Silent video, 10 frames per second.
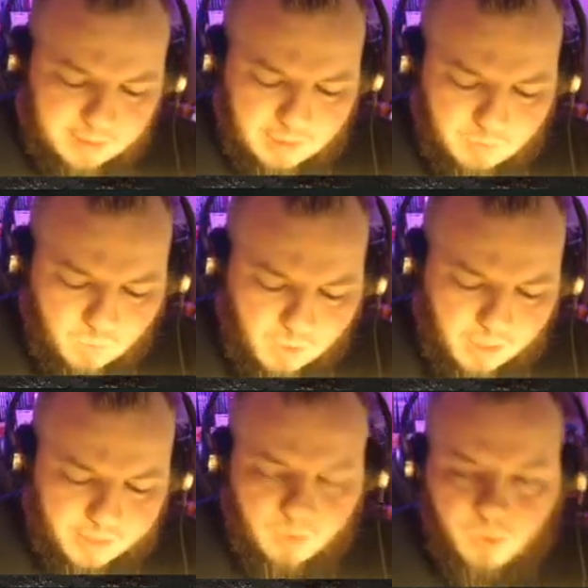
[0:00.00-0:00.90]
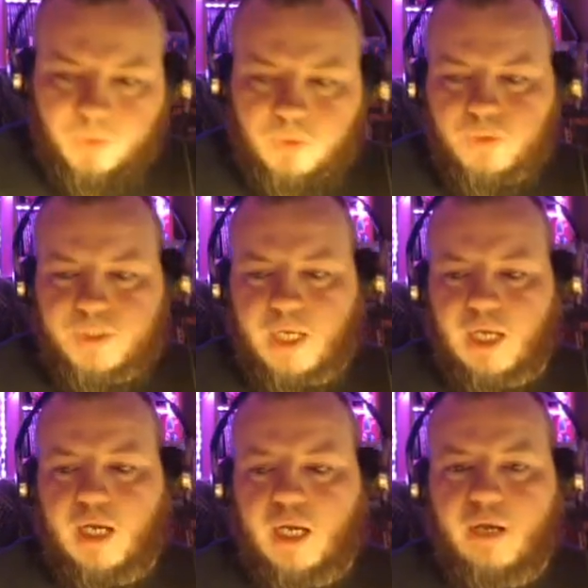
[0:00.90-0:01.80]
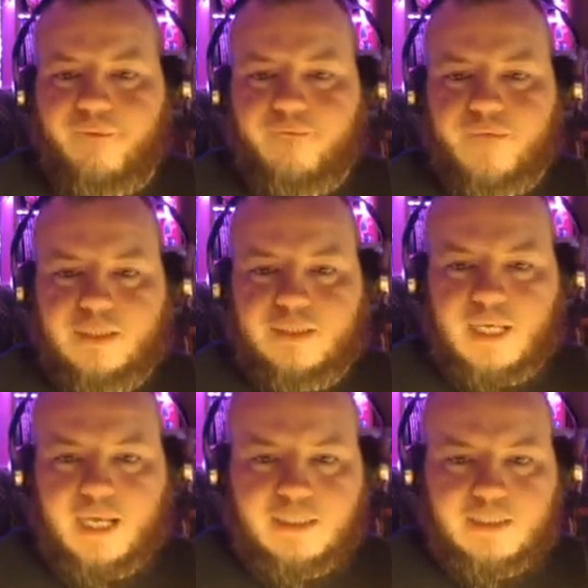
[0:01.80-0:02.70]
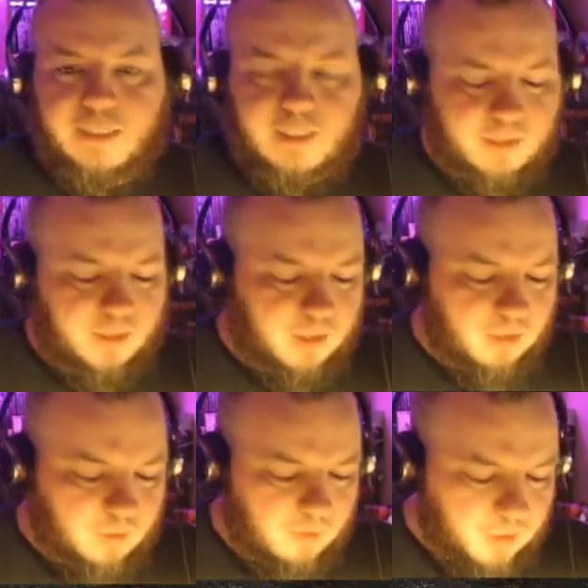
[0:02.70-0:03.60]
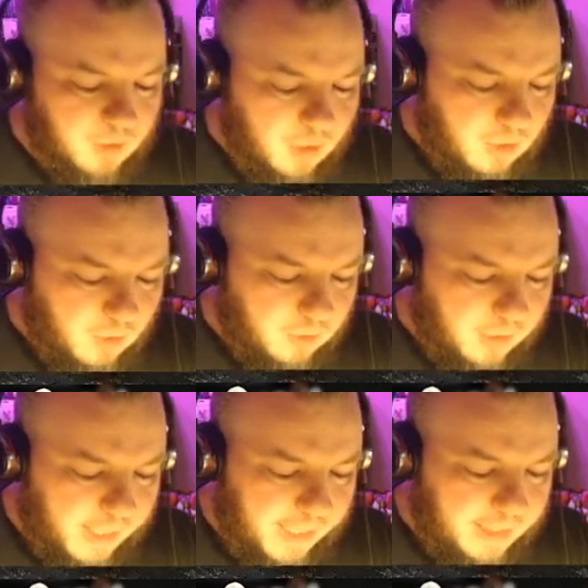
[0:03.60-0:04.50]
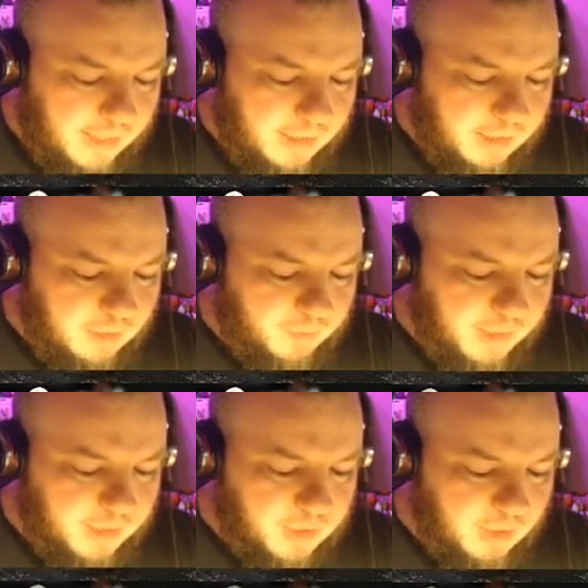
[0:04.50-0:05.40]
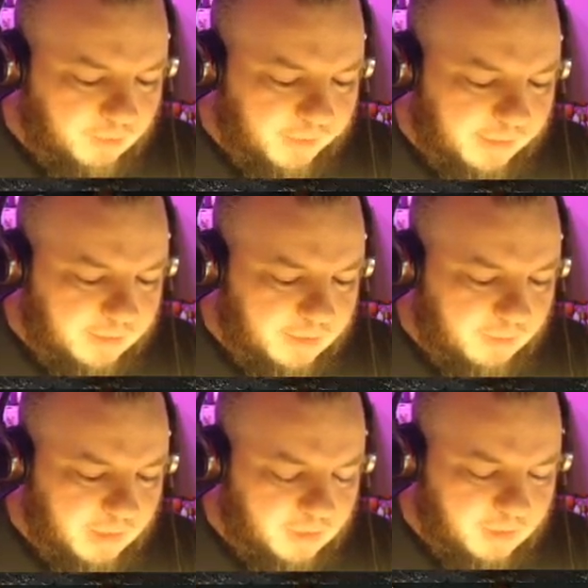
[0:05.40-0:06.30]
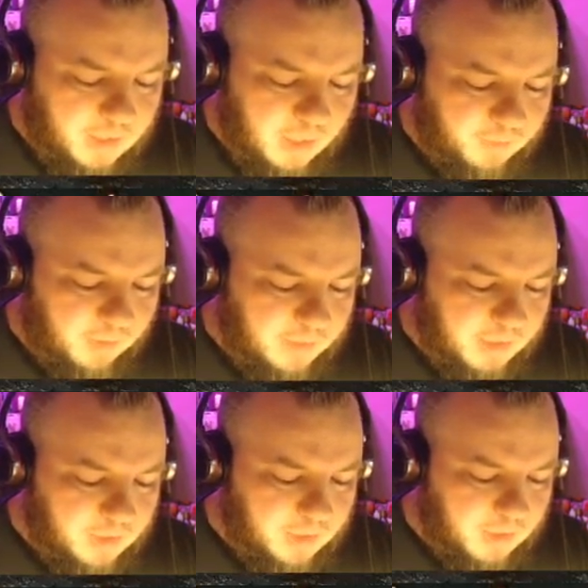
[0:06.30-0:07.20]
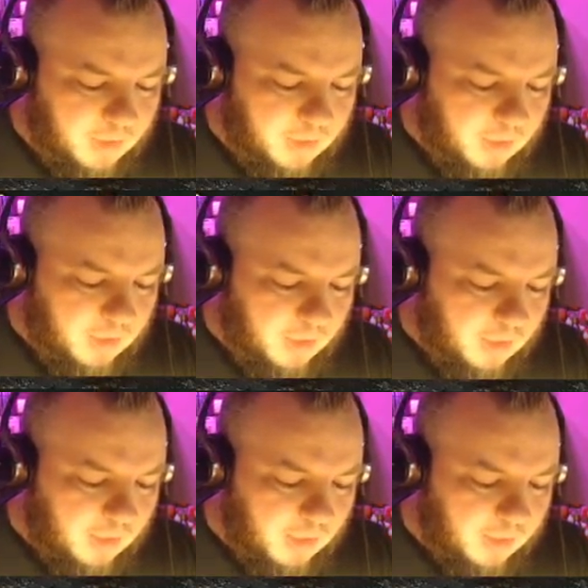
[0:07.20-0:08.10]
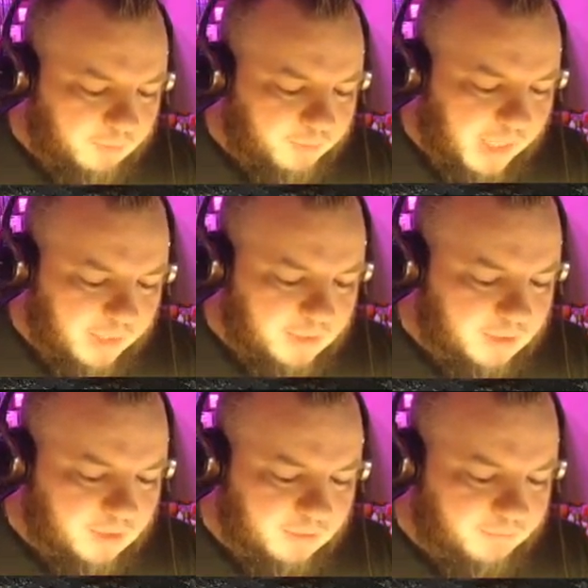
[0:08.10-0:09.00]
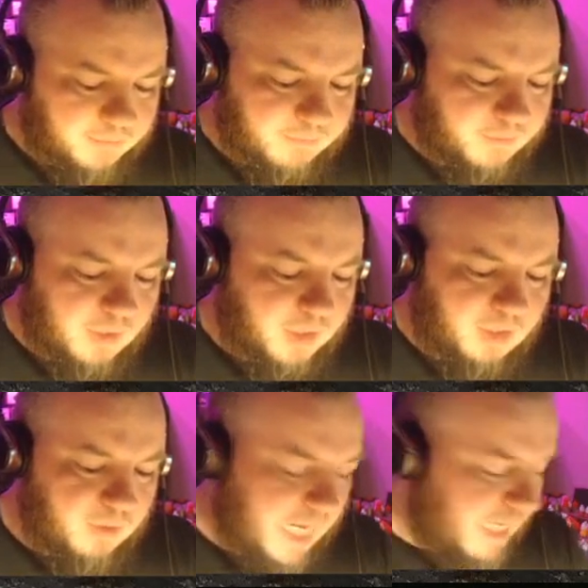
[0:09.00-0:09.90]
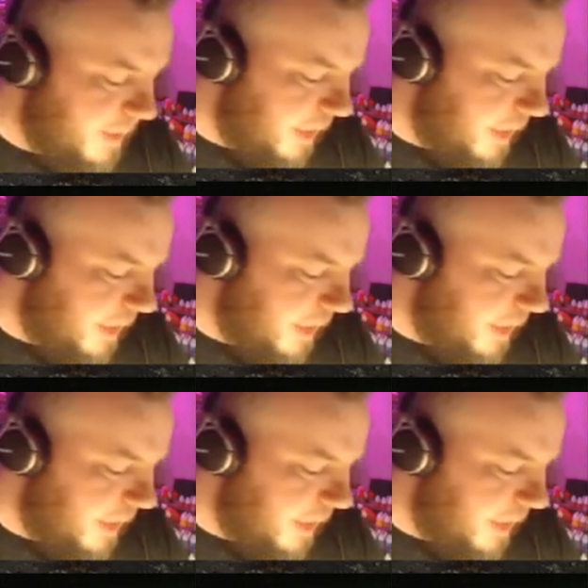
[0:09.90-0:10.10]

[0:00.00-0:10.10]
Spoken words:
and why oils are fantastic to use on any kind of miniature. Fantasy miniature, sci-fi miniature, busts, you name it,